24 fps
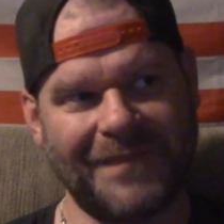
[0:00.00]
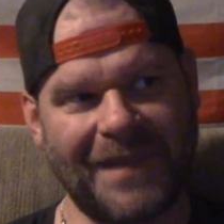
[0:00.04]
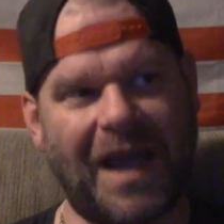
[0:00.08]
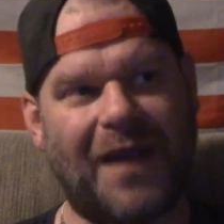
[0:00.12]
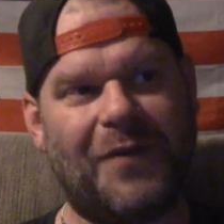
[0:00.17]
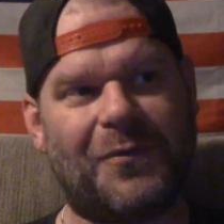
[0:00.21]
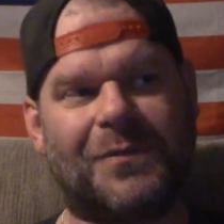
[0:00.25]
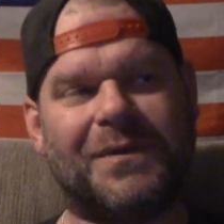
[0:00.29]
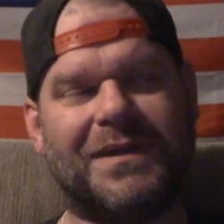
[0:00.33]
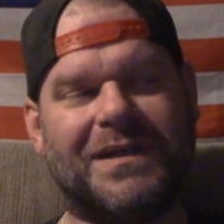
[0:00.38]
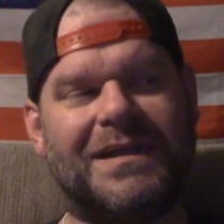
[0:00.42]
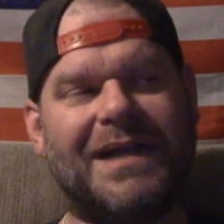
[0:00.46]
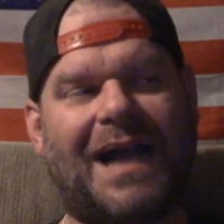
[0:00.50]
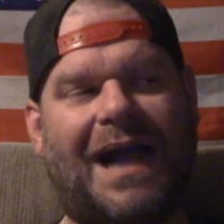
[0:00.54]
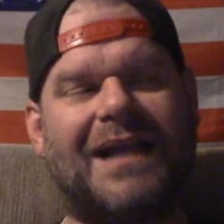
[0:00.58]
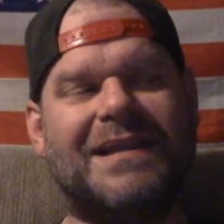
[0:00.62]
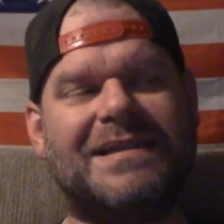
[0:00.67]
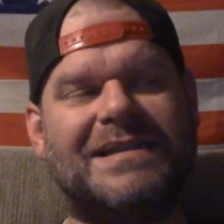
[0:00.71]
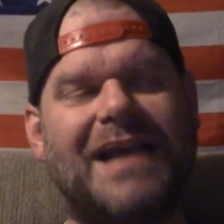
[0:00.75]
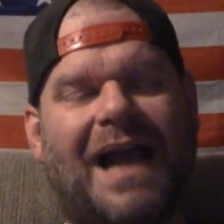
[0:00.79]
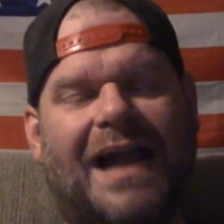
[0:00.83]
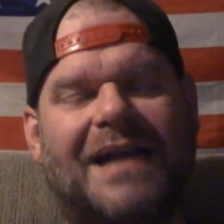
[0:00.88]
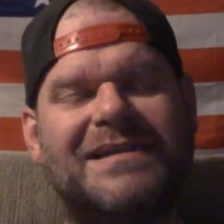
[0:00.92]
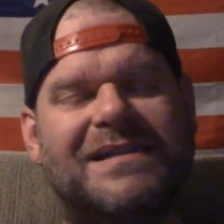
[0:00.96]
I
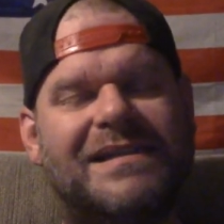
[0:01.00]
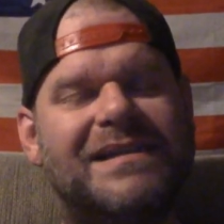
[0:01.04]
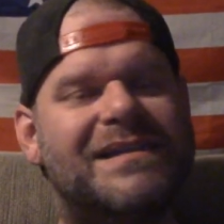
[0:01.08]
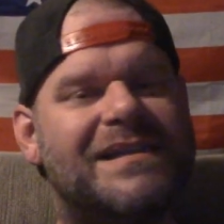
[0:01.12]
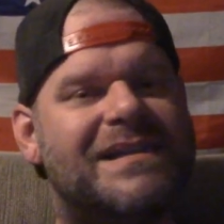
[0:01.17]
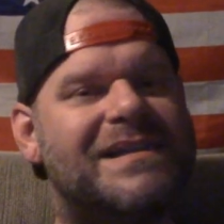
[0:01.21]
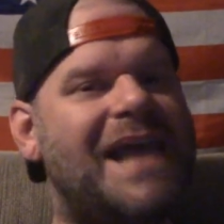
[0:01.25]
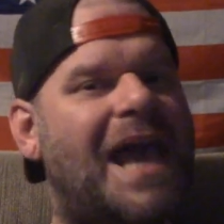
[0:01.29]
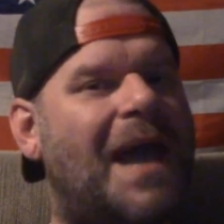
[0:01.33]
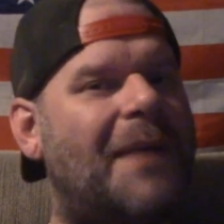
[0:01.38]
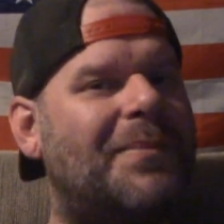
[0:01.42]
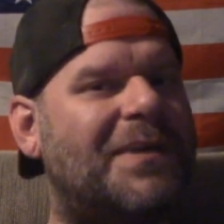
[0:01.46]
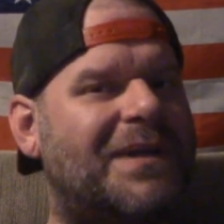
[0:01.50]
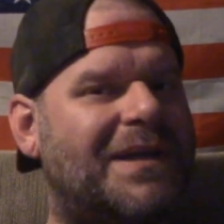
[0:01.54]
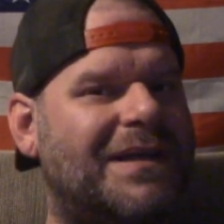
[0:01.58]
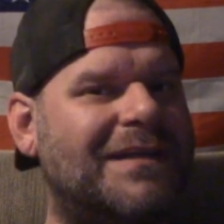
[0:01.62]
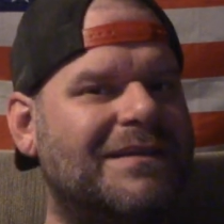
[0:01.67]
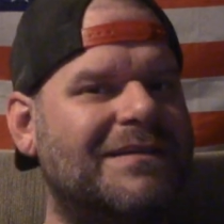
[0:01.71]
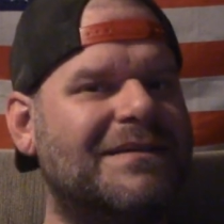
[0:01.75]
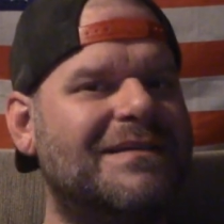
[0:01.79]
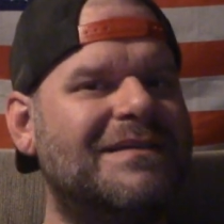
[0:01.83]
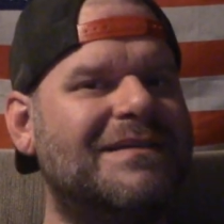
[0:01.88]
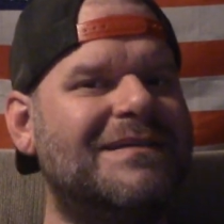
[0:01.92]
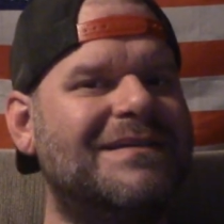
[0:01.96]
see this happening.
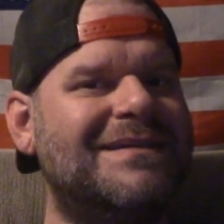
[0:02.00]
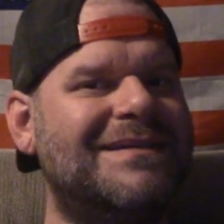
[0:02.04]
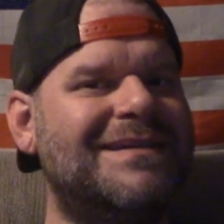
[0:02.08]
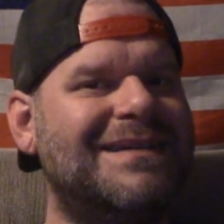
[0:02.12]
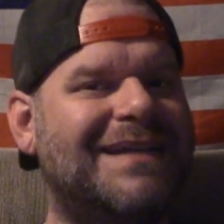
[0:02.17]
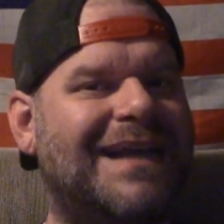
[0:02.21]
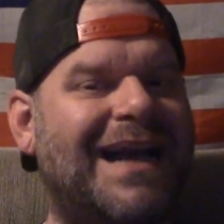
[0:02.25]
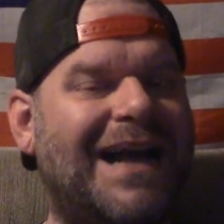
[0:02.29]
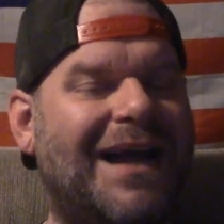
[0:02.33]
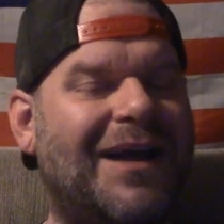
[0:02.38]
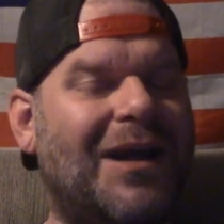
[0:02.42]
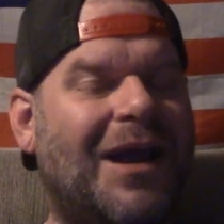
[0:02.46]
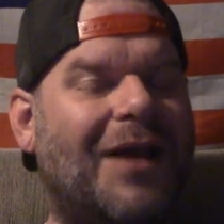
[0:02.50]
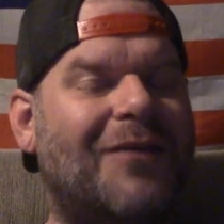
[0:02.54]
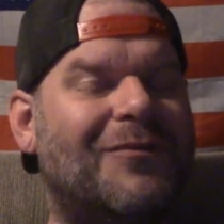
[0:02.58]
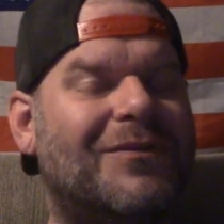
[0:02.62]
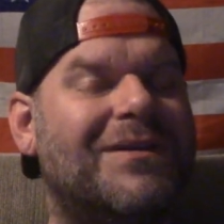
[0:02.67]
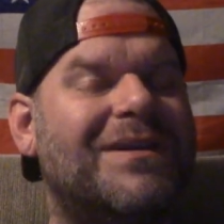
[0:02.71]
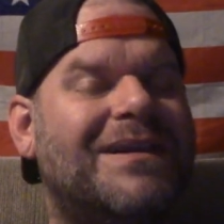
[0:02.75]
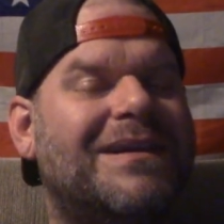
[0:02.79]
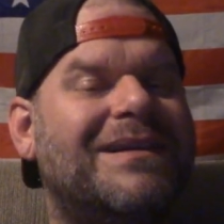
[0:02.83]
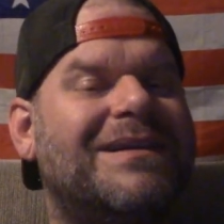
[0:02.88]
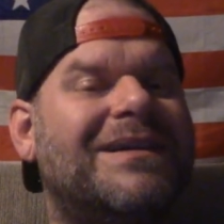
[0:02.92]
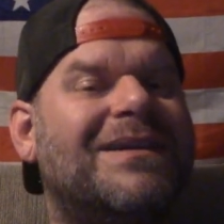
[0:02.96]
I
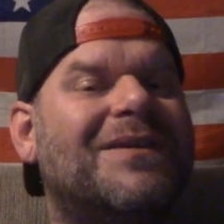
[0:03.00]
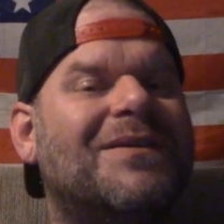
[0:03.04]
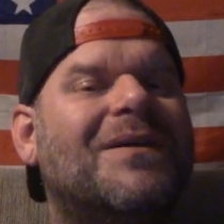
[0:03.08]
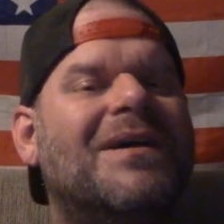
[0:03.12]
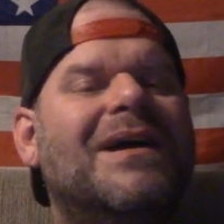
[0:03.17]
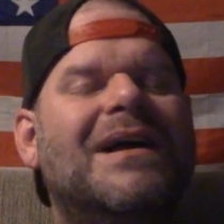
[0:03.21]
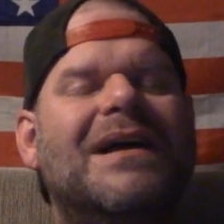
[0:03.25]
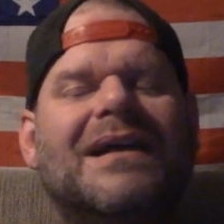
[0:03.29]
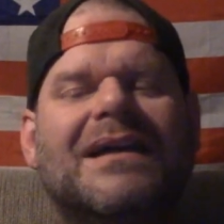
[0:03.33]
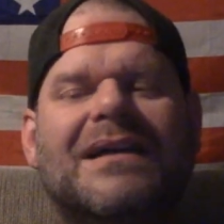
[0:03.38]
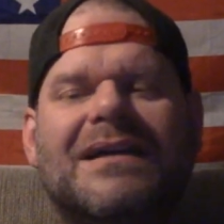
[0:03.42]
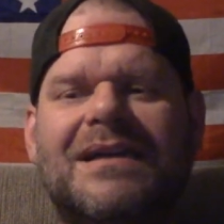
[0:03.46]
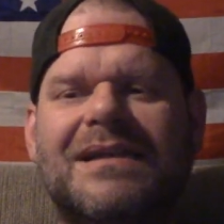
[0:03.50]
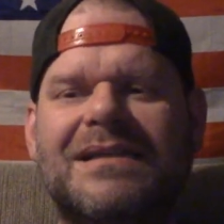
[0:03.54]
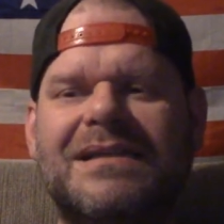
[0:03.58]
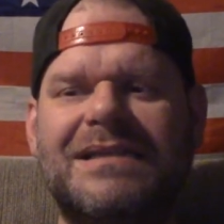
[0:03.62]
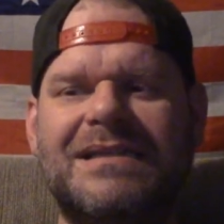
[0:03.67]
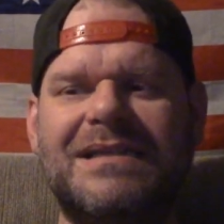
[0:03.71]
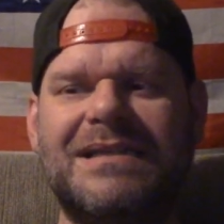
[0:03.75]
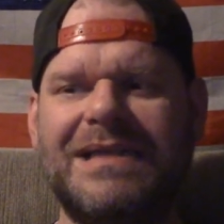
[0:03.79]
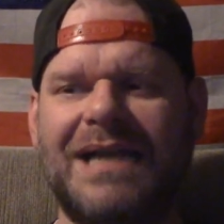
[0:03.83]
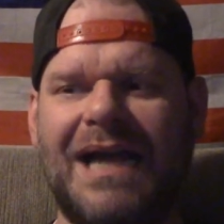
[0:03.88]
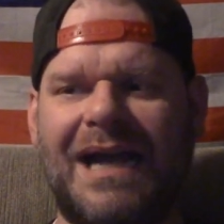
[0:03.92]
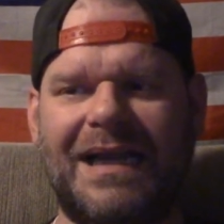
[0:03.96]
really do. Because
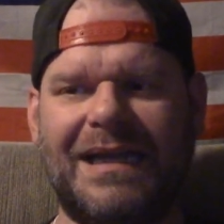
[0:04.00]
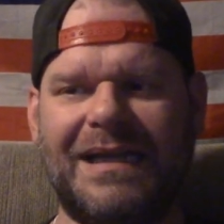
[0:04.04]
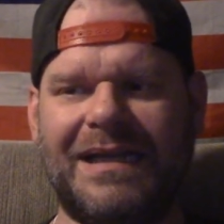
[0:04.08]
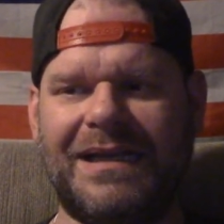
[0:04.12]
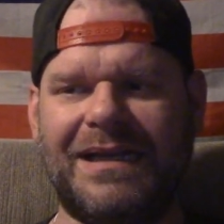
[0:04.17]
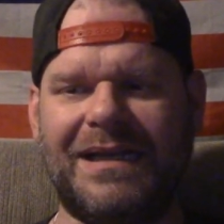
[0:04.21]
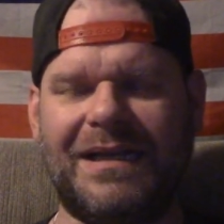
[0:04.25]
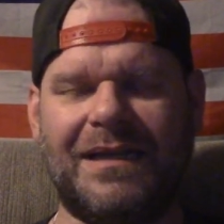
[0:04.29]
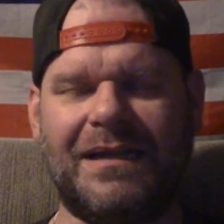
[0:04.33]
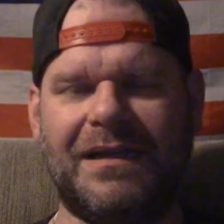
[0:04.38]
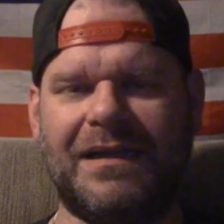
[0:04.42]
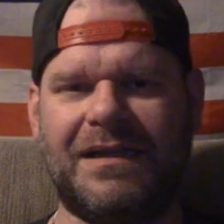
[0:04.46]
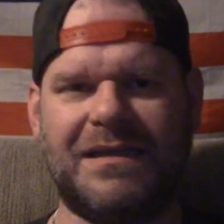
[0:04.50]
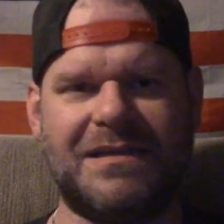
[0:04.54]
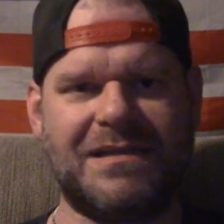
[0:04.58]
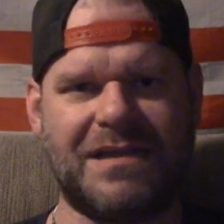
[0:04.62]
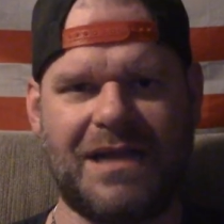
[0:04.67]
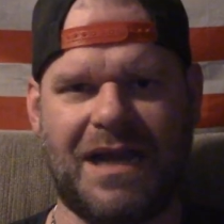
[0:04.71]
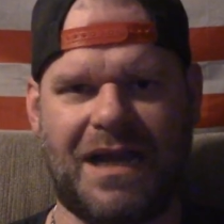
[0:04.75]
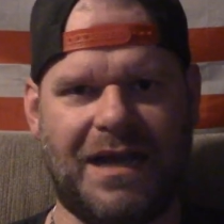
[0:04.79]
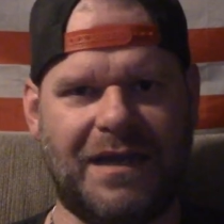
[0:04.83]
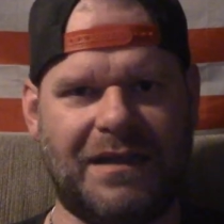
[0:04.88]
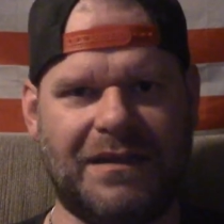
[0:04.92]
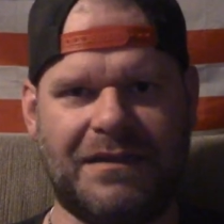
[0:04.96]
it's like,
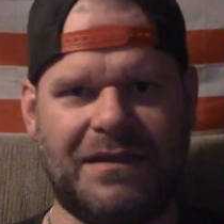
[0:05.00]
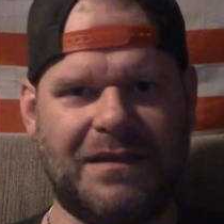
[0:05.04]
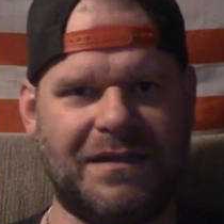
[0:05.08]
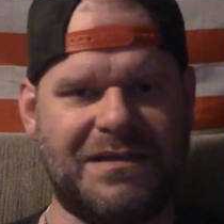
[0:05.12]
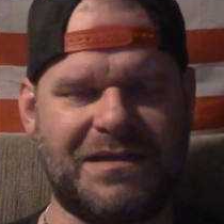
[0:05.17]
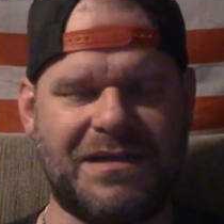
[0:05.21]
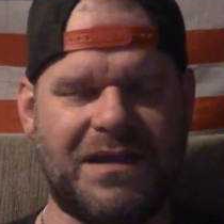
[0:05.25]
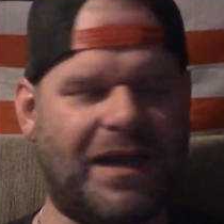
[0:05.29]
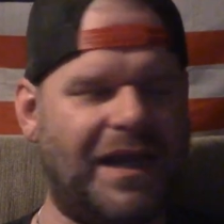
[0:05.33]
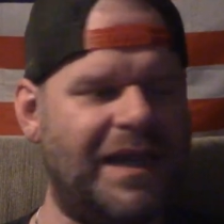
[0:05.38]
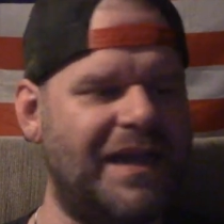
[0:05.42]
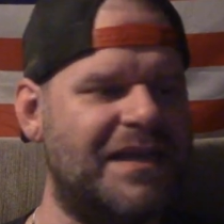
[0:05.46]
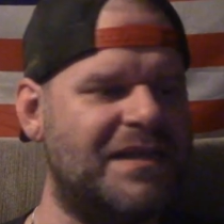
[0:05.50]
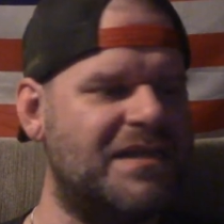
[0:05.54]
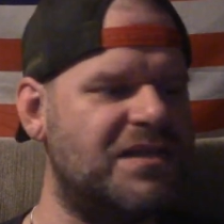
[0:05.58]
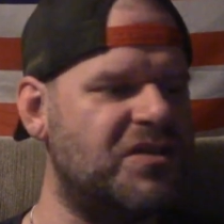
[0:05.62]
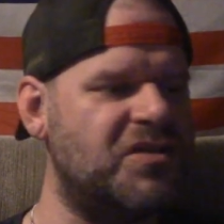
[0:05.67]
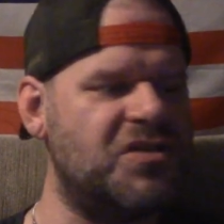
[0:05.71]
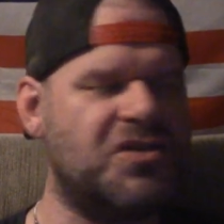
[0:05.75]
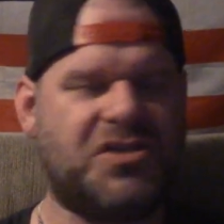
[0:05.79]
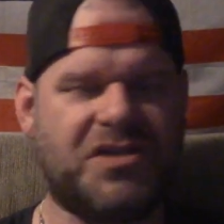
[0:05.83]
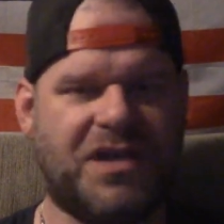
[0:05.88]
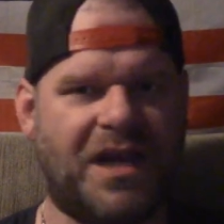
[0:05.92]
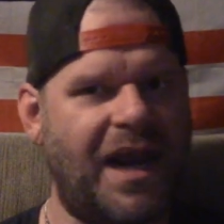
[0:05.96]

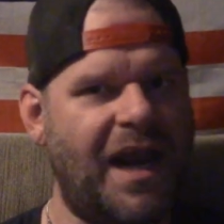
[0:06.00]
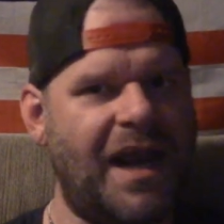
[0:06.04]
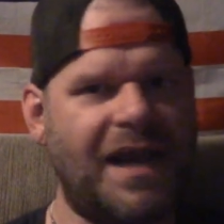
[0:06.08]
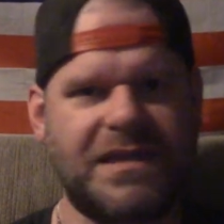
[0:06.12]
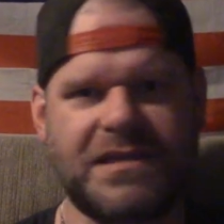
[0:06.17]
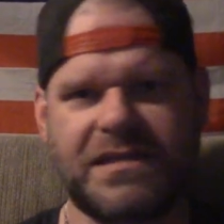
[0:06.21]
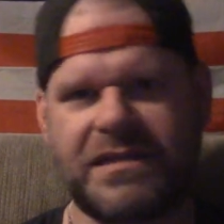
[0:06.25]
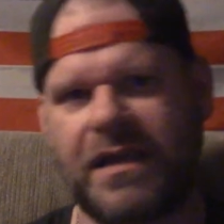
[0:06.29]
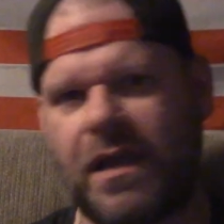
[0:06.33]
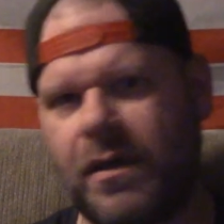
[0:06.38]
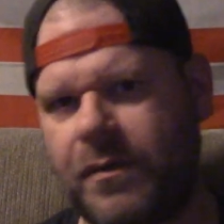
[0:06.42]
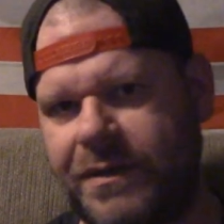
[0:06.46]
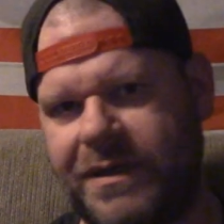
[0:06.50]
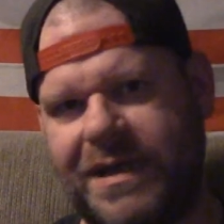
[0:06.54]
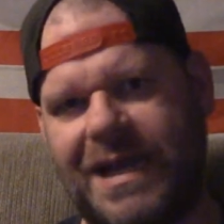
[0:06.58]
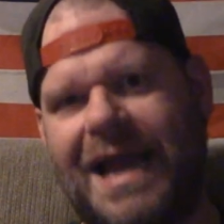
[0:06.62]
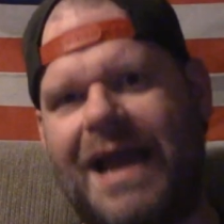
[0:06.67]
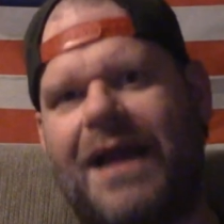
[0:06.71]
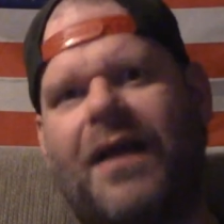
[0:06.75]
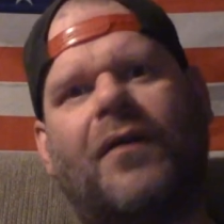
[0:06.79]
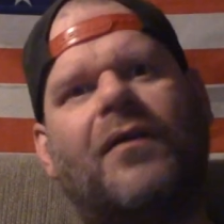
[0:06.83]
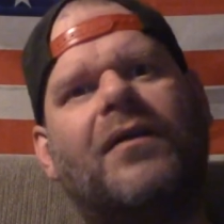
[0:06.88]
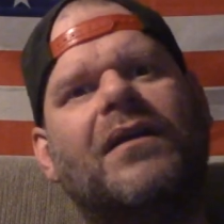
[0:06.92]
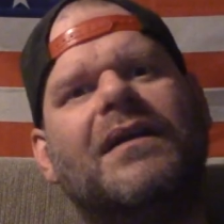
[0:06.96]
the shit ain't slowing
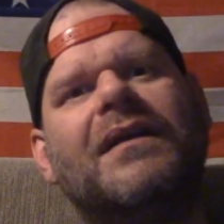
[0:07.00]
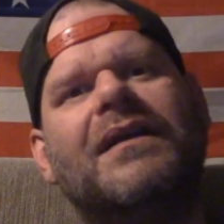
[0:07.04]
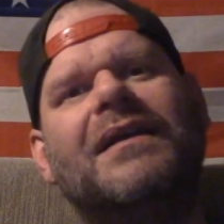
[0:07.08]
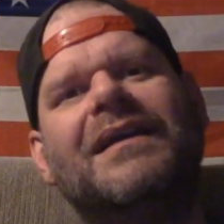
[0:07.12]
down.